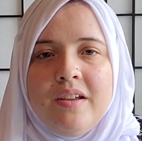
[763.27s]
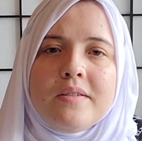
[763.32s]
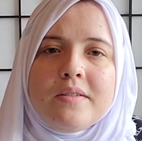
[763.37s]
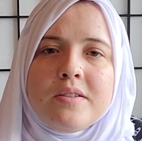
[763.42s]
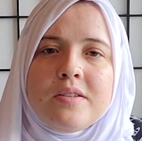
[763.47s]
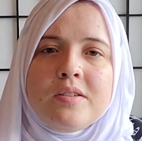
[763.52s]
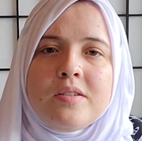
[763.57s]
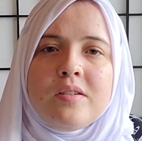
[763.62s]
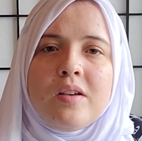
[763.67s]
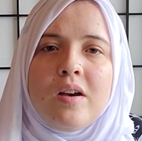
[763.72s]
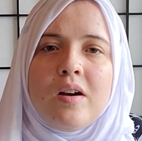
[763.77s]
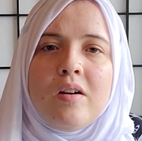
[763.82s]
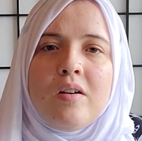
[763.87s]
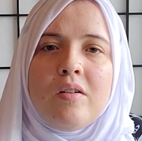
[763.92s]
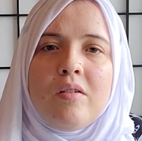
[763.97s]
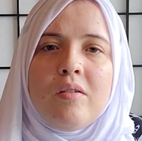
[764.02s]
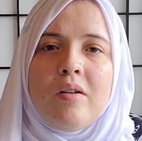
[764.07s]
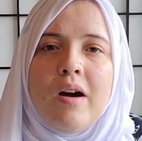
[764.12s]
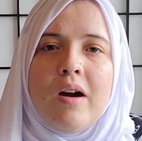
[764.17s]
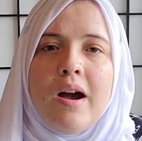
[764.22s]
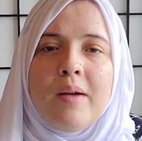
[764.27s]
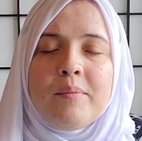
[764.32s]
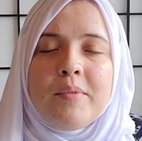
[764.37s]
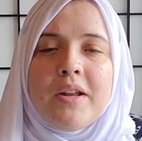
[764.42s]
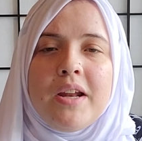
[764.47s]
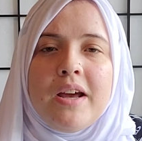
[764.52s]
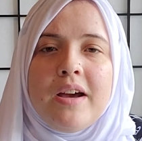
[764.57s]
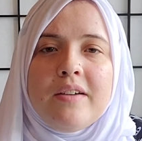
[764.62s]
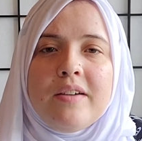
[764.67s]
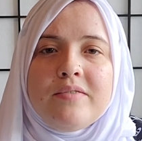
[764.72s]
So I'm gonna
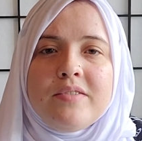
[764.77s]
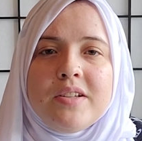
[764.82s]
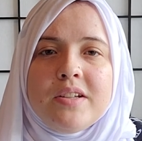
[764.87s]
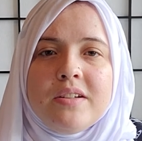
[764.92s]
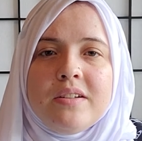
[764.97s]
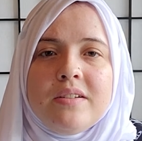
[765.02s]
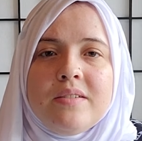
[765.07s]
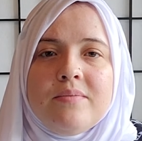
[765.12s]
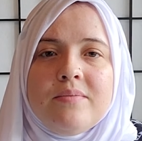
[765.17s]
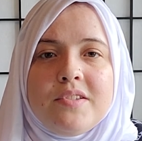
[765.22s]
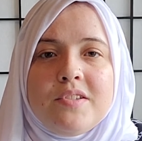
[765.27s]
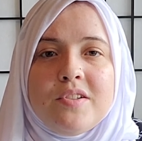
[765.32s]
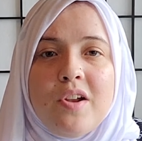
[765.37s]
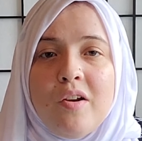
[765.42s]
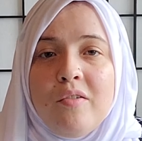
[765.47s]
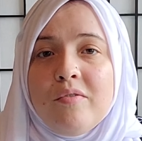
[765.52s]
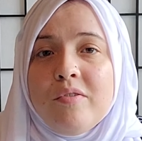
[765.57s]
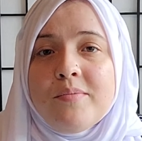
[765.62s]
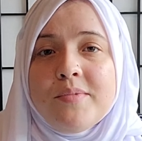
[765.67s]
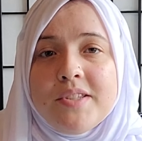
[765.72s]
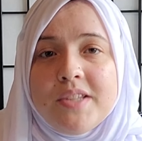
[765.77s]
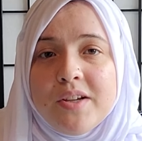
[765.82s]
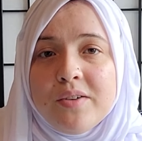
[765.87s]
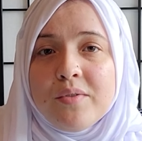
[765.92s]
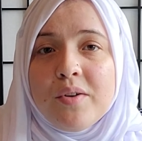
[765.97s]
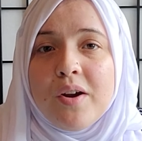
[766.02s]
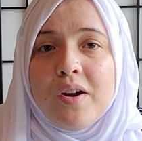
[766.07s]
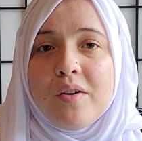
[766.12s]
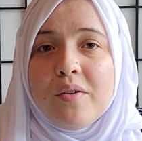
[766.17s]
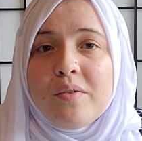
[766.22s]
have to start from
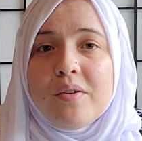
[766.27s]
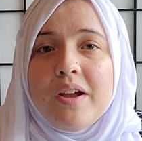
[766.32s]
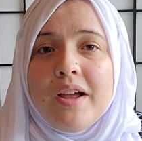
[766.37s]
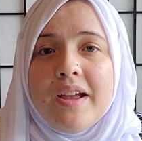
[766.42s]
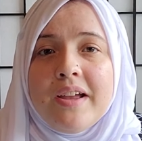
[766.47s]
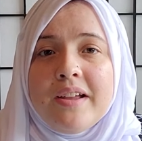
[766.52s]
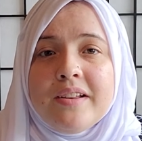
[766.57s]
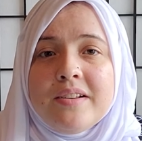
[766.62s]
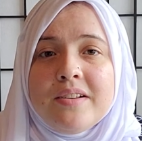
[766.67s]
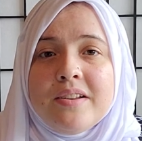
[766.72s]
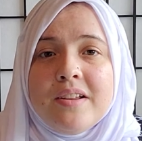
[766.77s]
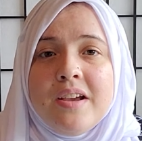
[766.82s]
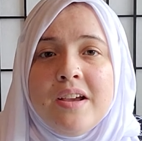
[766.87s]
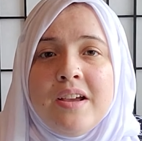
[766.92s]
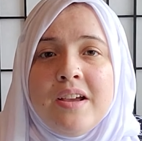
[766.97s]
zero and